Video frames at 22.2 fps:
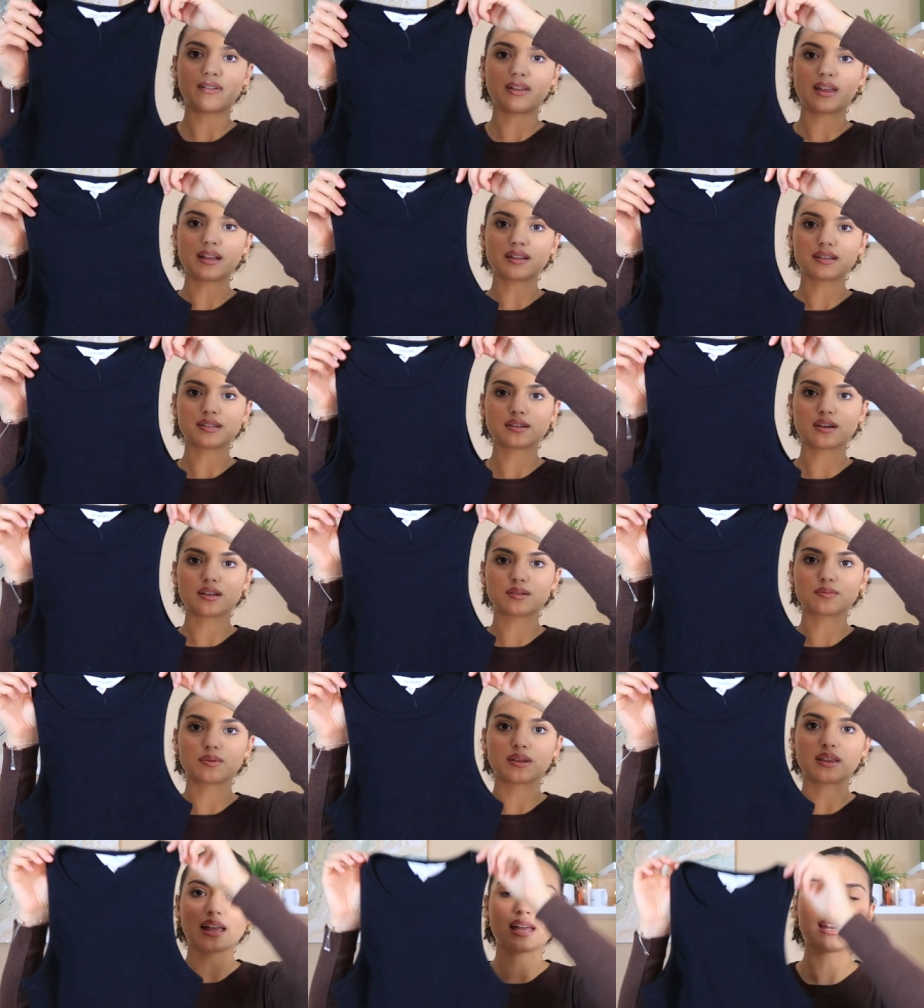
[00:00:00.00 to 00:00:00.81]
feel like this
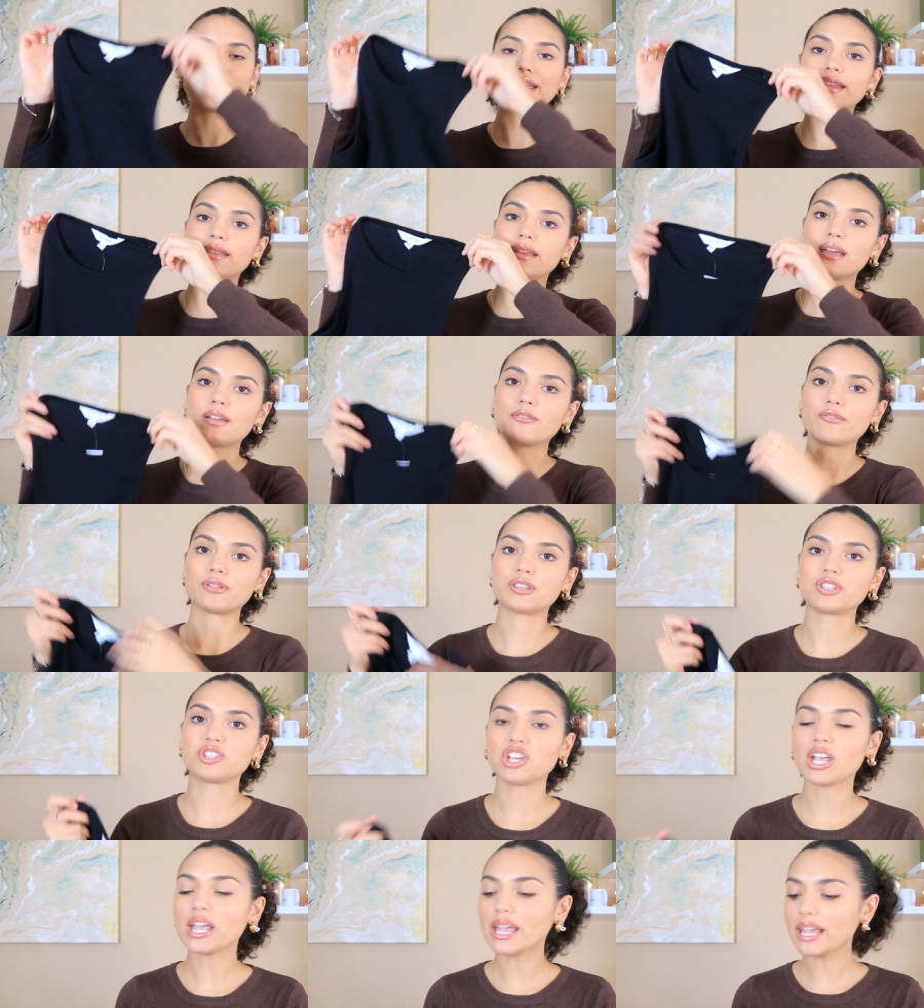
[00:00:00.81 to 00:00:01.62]
goes with anything
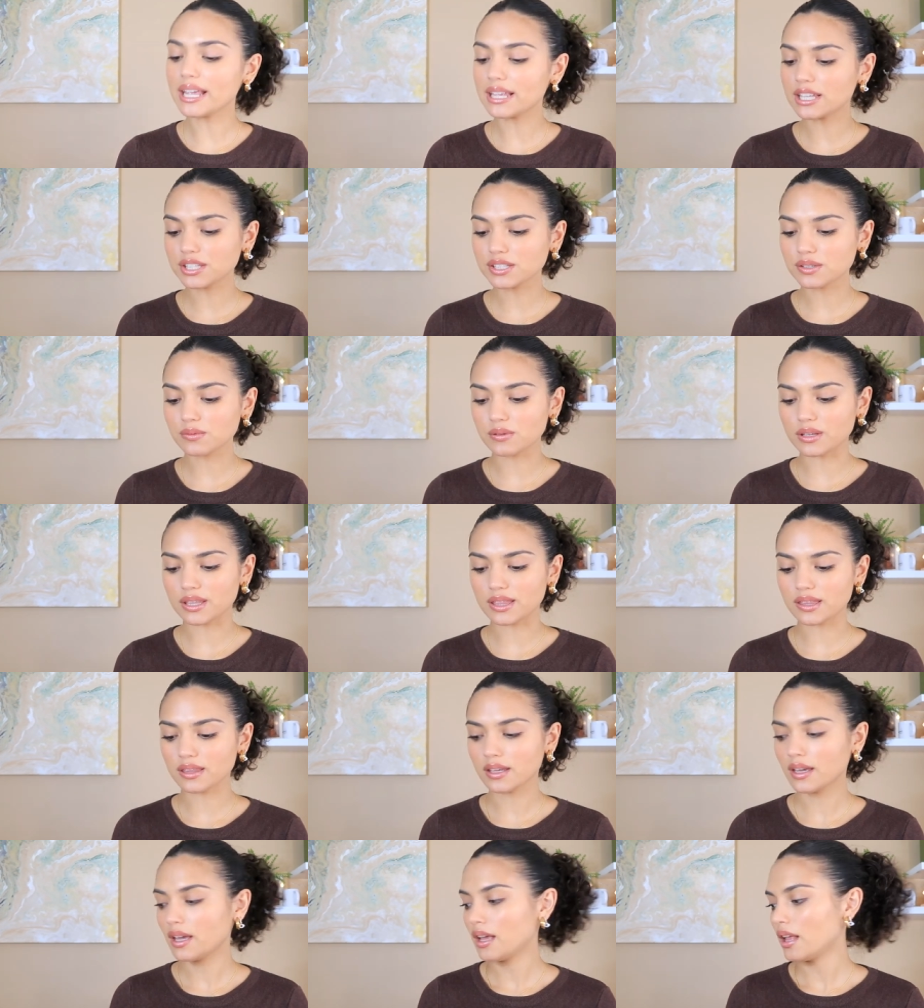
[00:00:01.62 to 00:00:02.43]
with jeans, with
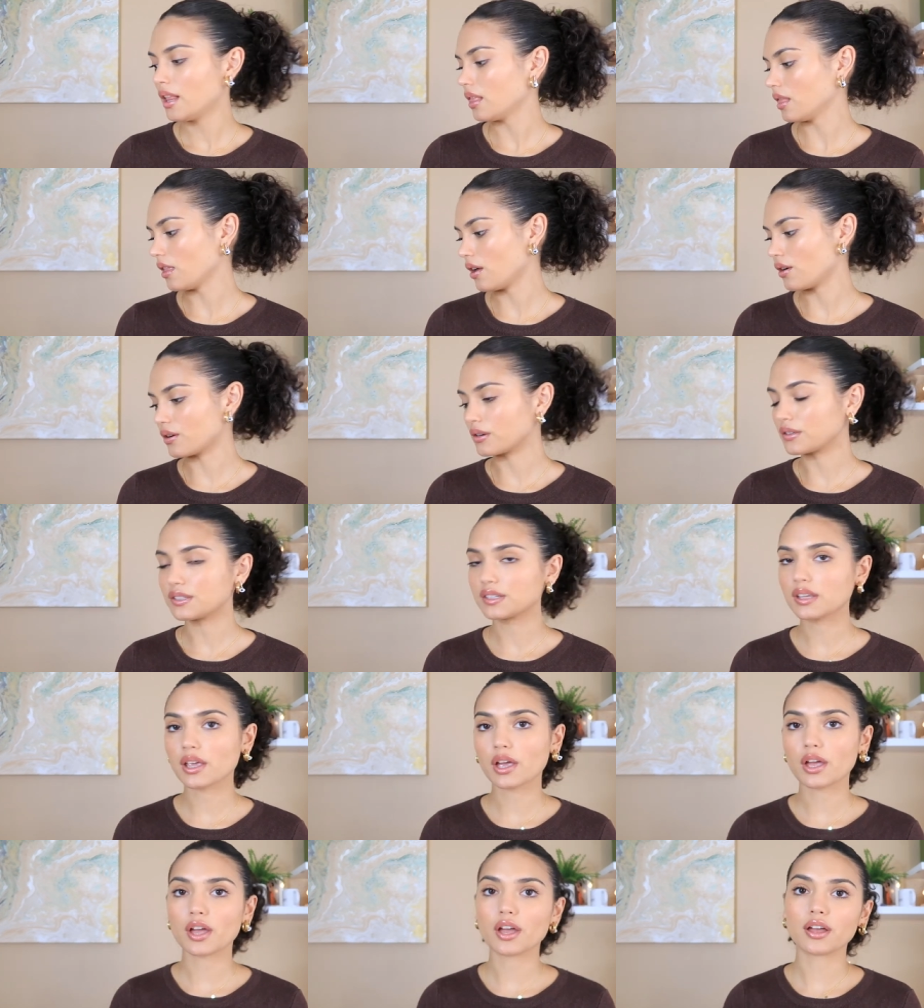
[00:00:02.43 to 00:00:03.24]
long
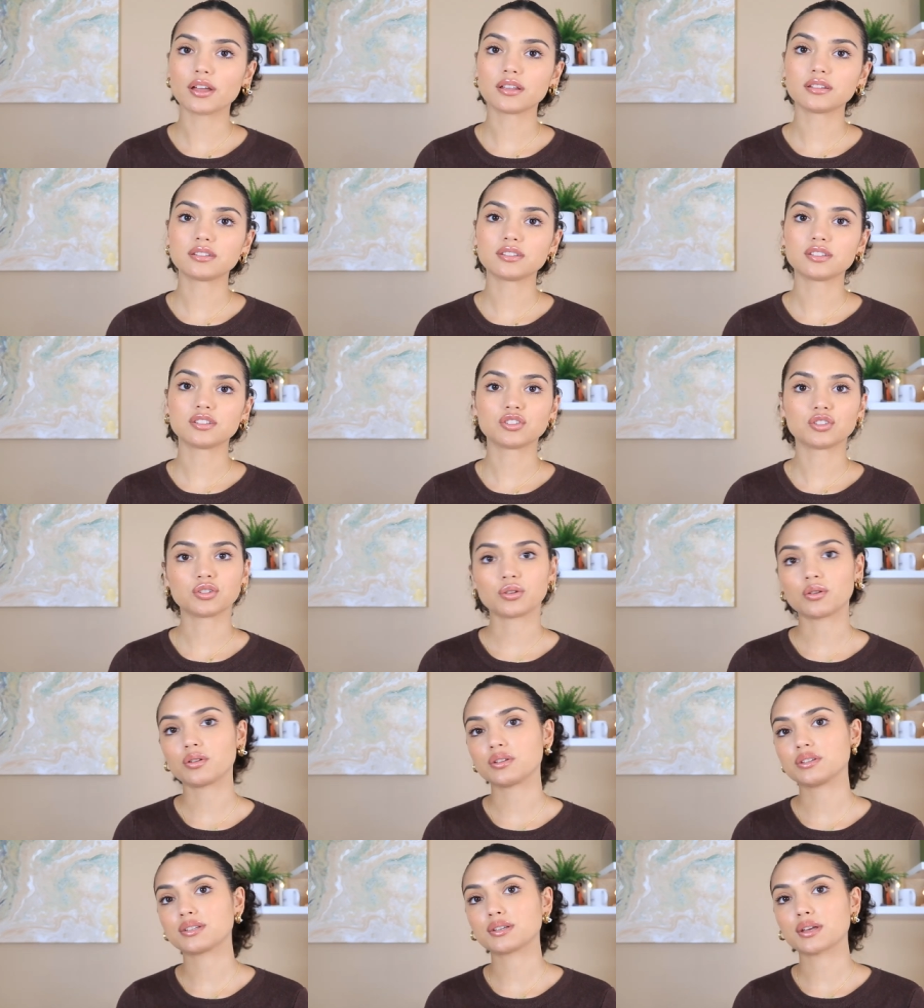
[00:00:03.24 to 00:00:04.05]
skirts,
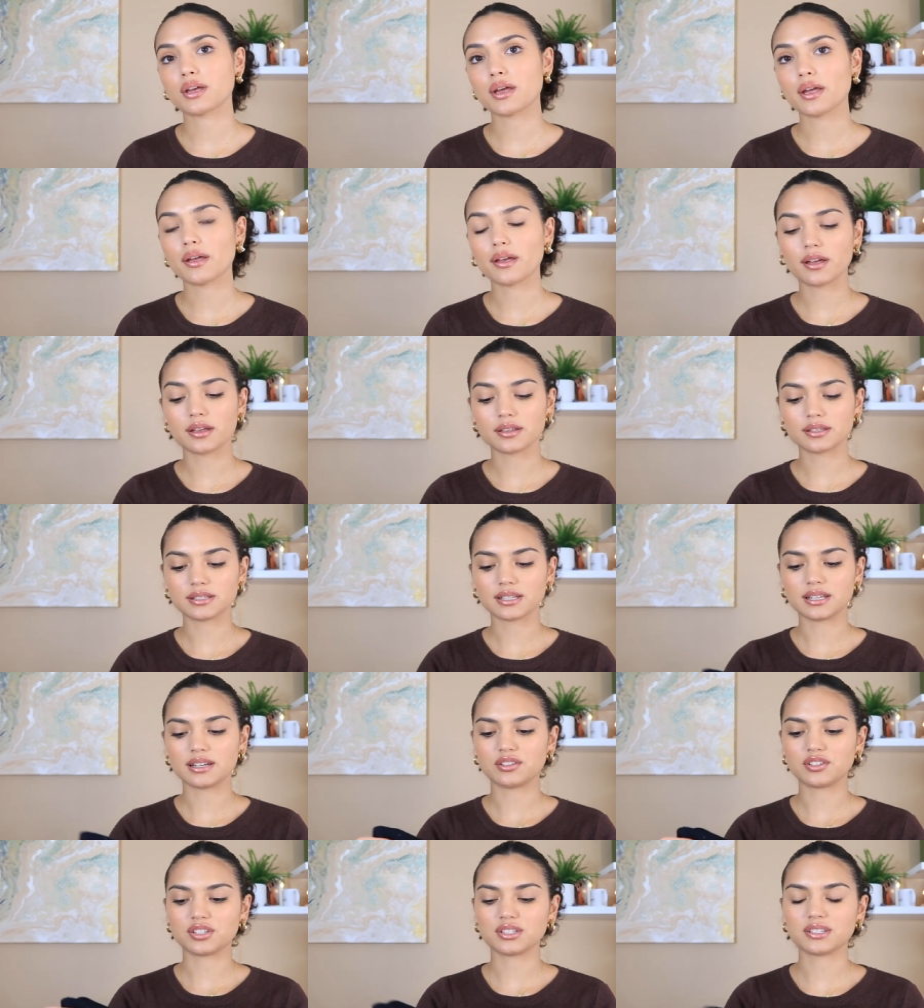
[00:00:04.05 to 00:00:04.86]
short skirts
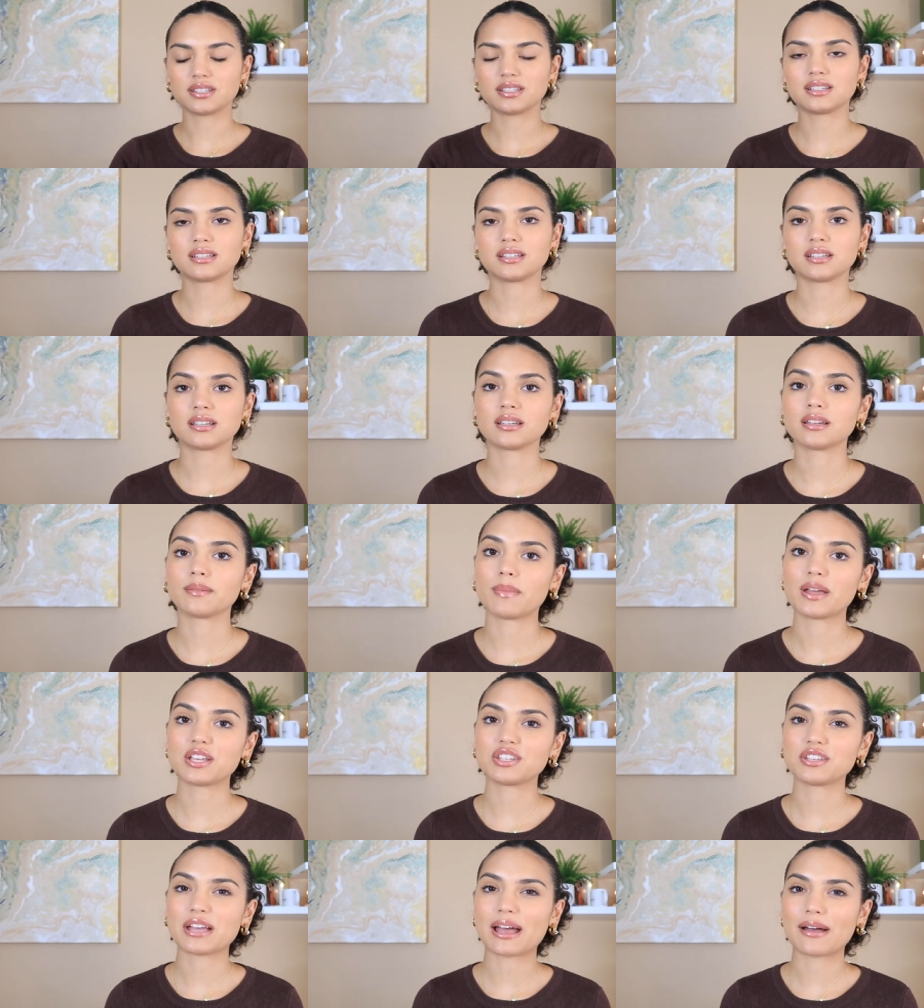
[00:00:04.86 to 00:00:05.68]
and it just
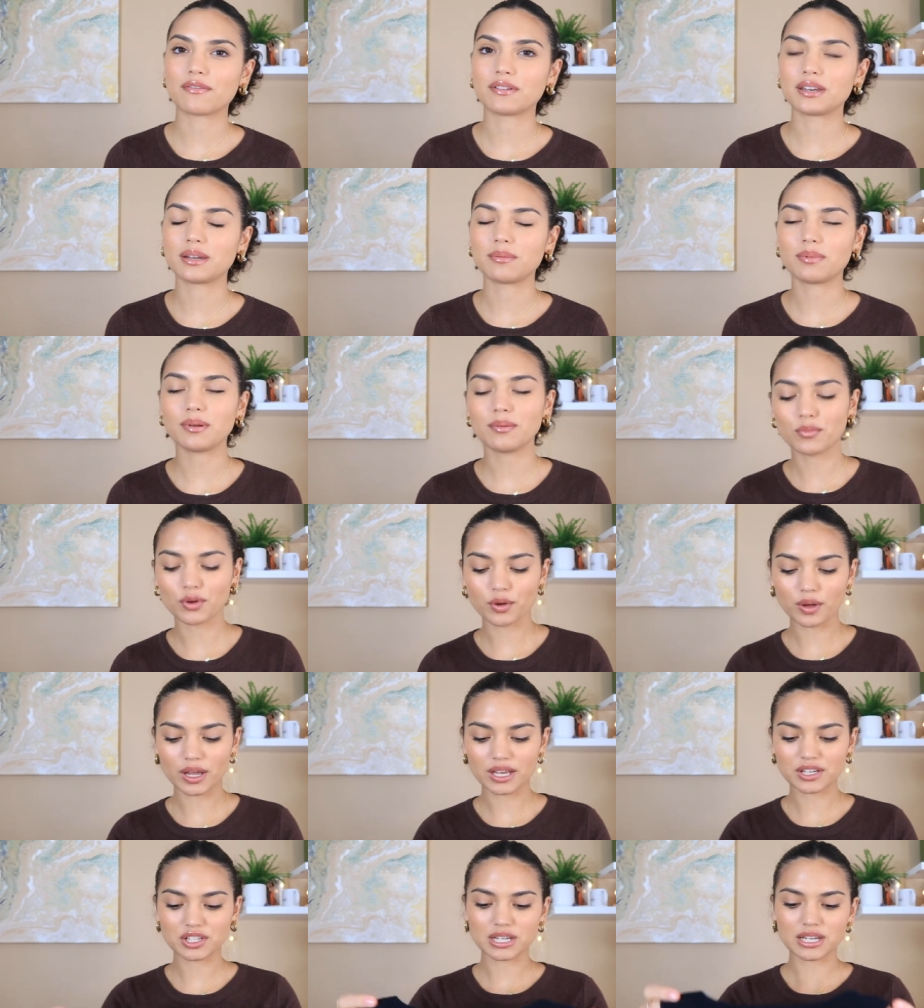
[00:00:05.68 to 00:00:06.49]
makes your outfit a bit
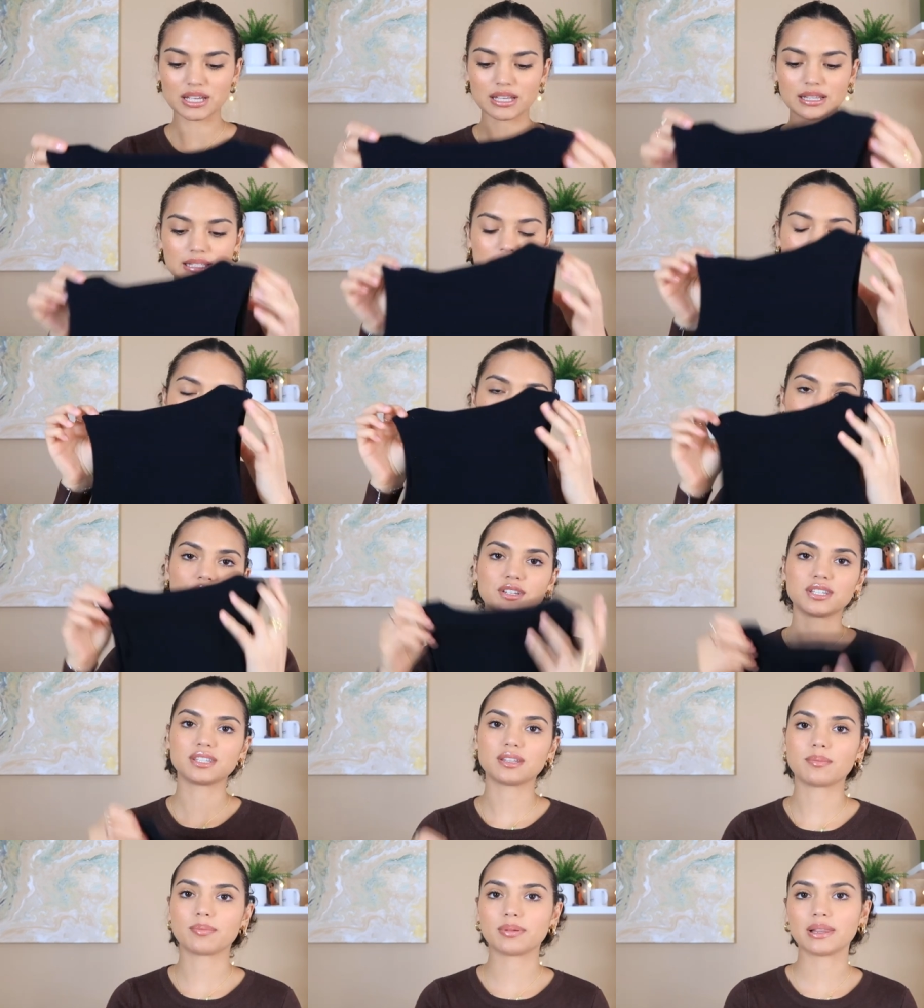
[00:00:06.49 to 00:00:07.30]
more edgy instead of
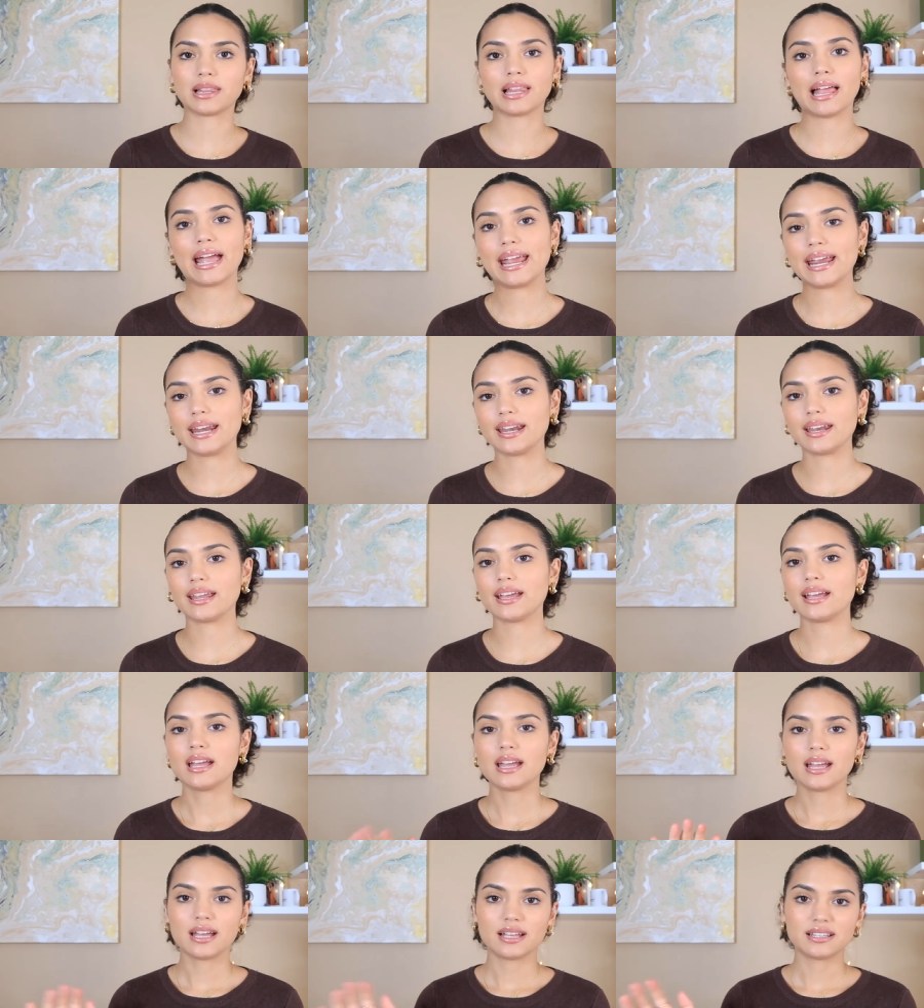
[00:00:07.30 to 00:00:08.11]
just a plain
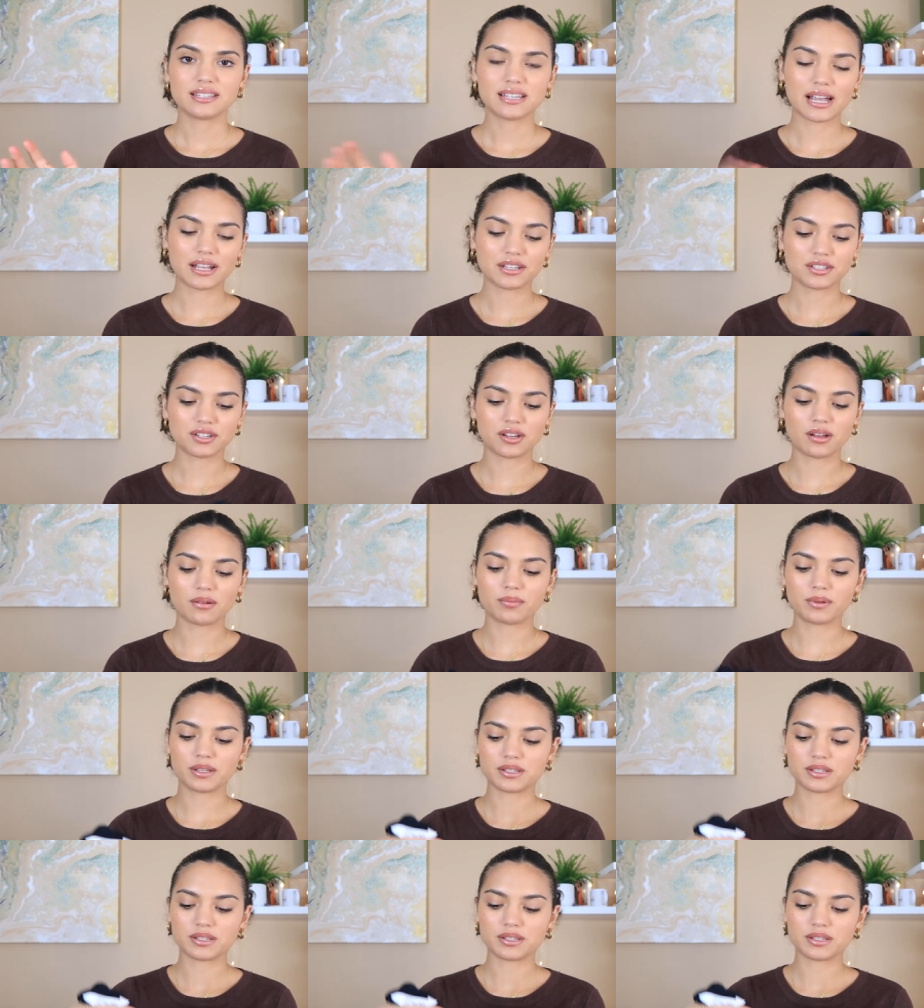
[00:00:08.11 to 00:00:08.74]
tank top.